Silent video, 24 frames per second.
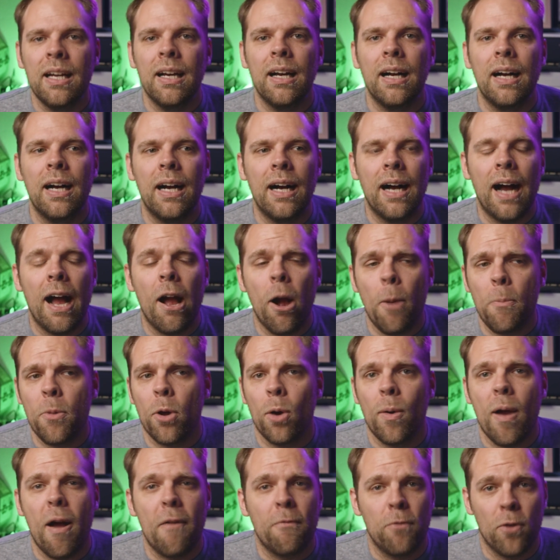Uh, I hope they're
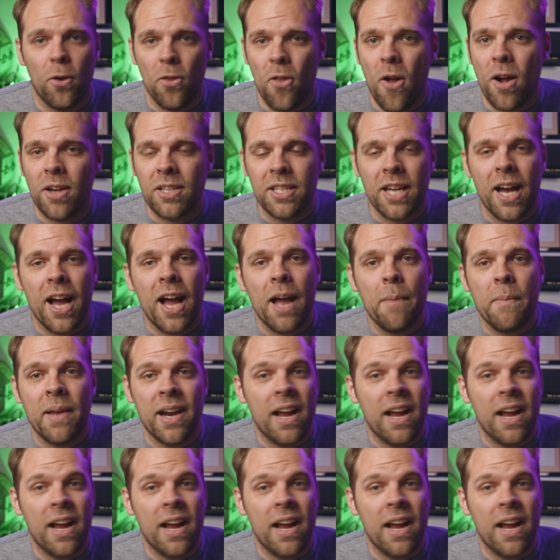around for a long time,